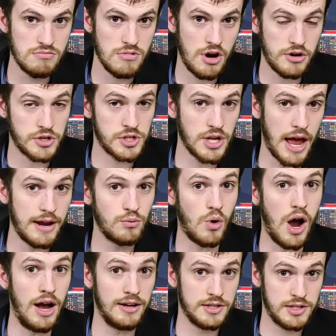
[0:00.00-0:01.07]
are
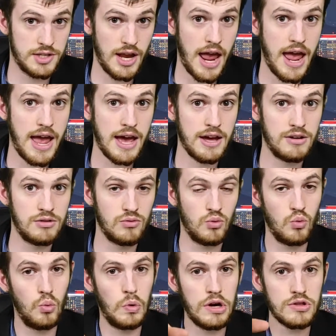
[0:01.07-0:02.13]
sidewalks, and
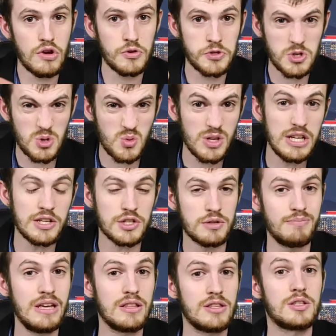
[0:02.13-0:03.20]
where those streets
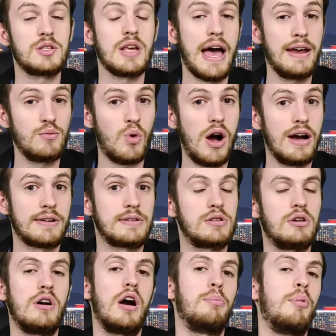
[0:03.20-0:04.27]
meet the sidewalks,
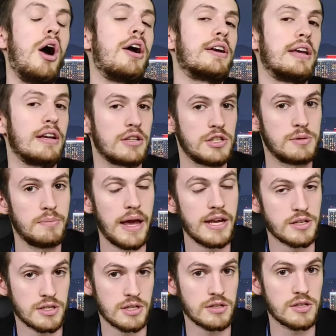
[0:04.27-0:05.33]
there are parking
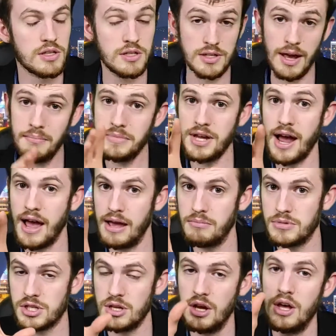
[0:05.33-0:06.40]
spaces.
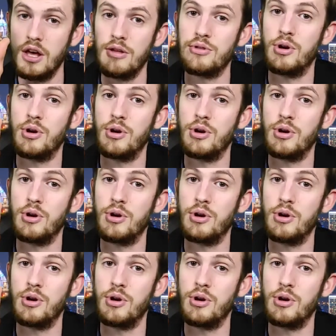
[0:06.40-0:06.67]
Sometimes they're